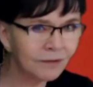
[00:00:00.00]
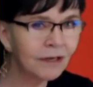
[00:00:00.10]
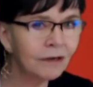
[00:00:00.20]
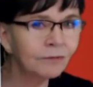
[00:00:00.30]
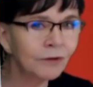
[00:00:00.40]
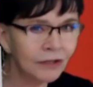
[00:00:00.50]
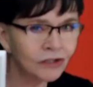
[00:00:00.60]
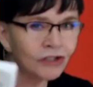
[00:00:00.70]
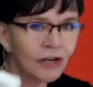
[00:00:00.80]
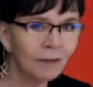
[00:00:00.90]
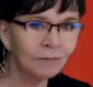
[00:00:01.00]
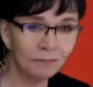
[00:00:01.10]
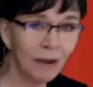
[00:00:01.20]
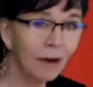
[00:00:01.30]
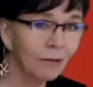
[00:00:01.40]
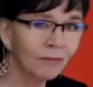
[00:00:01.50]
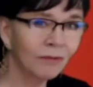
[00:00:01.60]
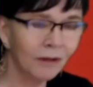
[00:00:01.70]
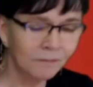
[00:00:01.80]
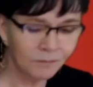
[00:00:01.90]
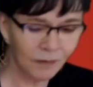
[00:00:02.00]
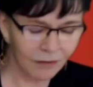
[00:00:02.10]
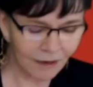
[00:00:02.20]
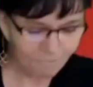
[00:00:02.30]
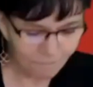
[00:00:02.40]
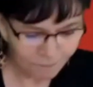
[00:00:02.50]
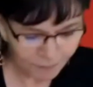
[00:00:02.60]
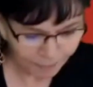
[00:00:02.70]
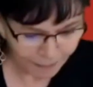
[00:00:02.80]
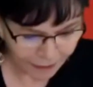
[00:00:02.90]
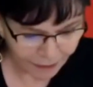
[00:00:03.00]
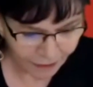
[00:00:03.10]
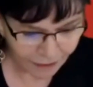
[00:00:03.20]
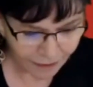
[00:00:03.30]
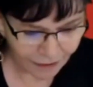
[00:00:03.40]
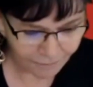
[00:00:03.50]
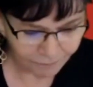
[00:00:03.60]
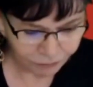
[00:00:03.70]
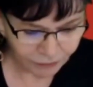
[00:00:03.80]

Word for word: video for each chapter. Powerful. All right. Um,